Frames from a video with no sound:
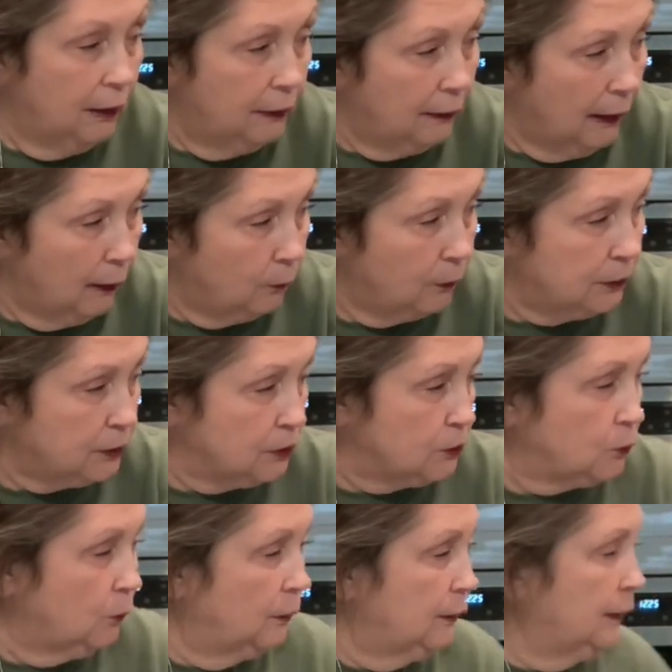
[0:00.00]
Now we
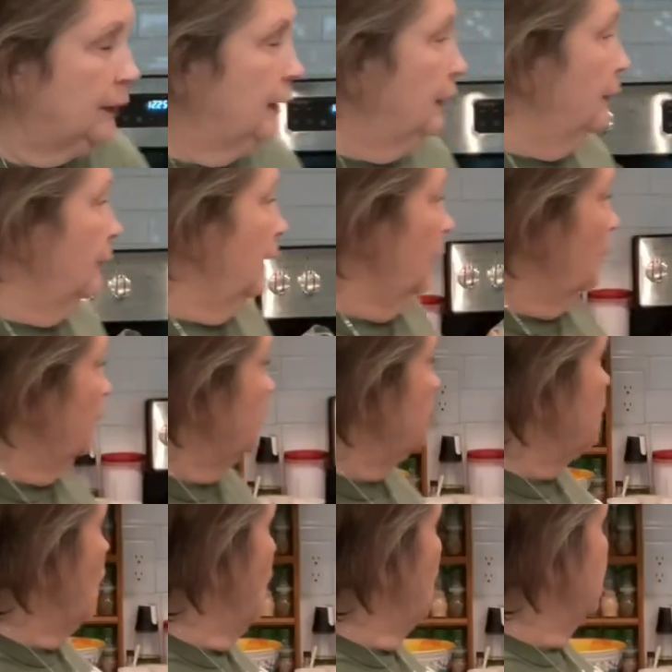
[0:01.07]
just want to get in there and
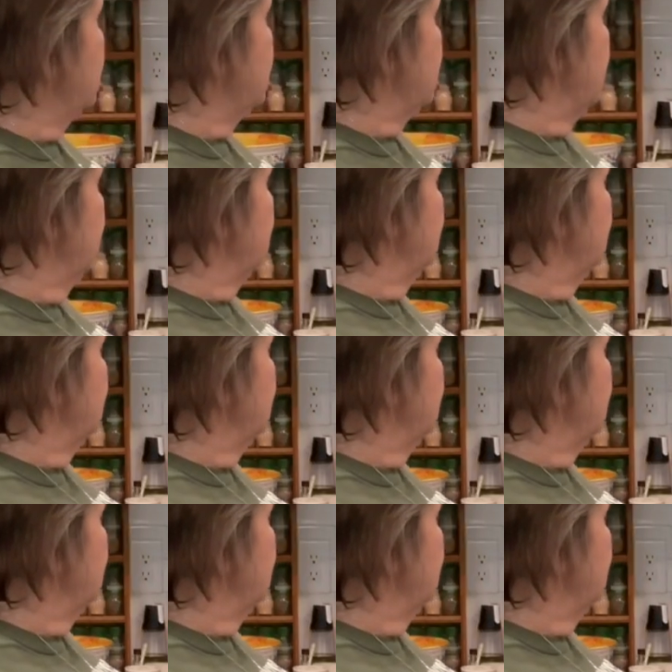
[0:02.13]
toss it,